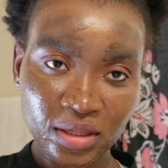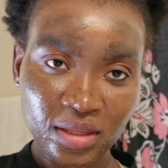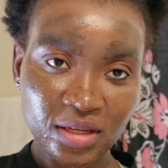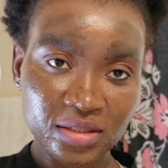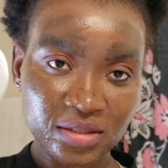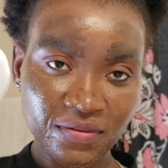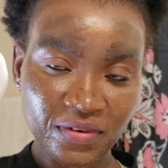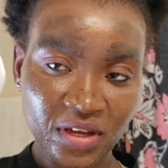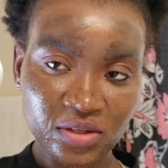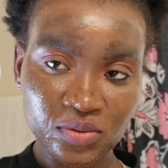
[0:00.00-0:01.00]
and that's the
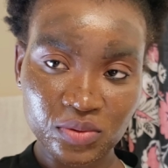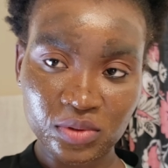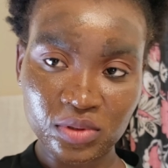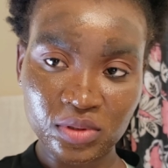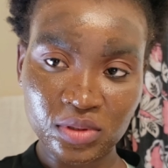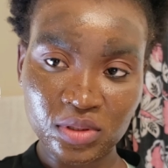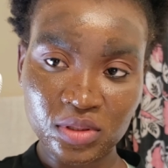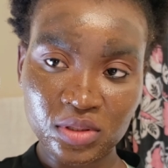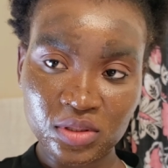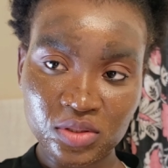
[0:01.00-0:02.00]
fast one.
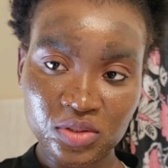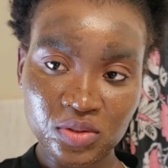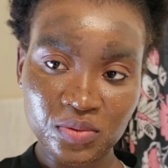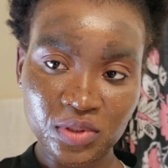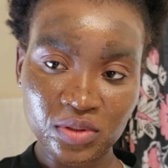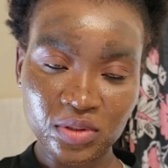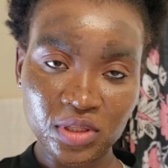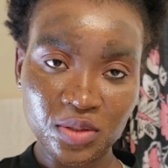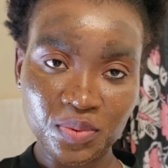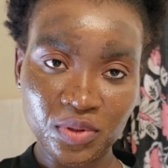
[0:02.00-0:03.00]
So we're gonna
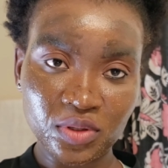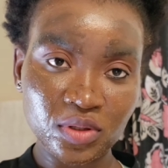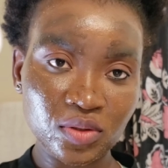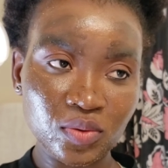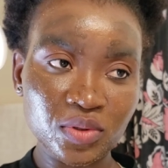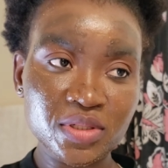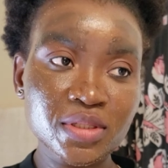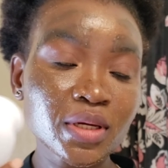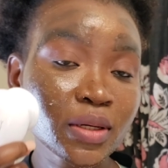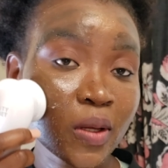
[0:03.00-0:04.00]
keep it on a lower
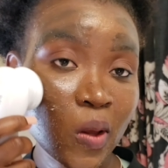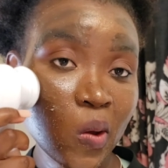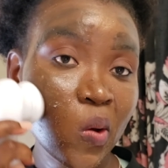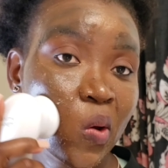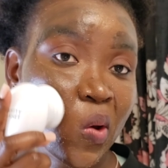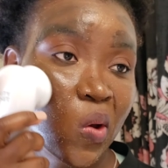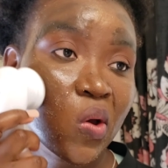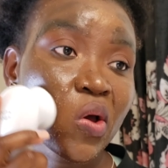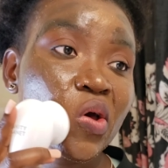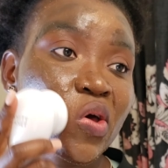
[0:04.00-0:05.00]
setting,
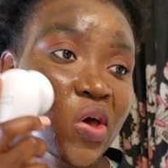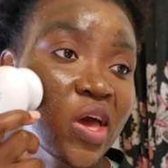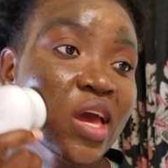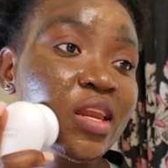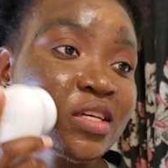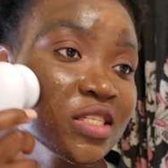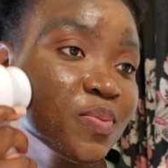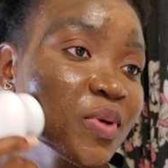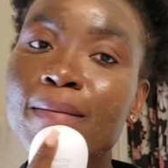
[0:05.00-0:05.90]
and it's